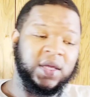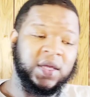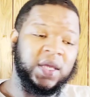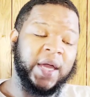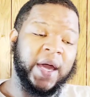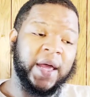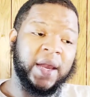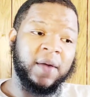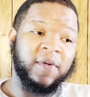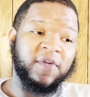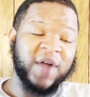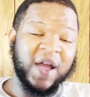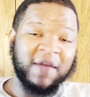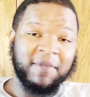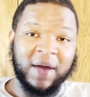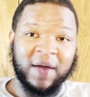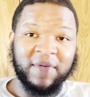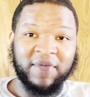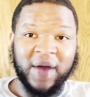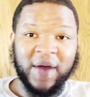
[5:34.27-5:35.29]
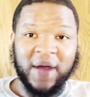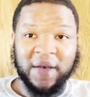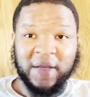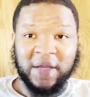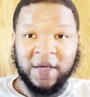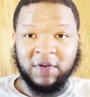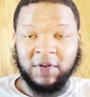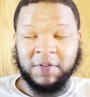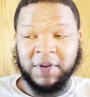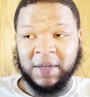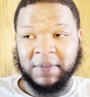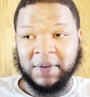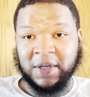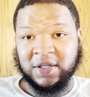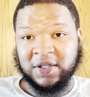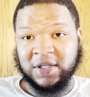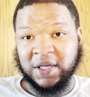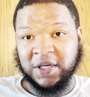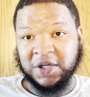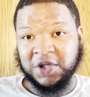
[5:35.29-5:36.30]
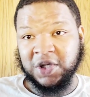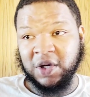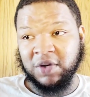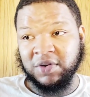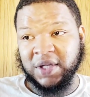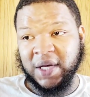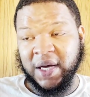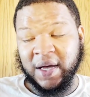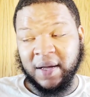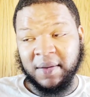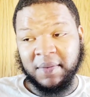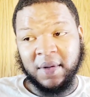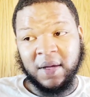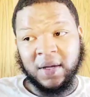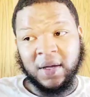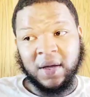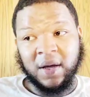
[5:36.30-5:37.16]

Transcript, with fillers: He got a fight-by-fight -fight deal with PBC and Showtime.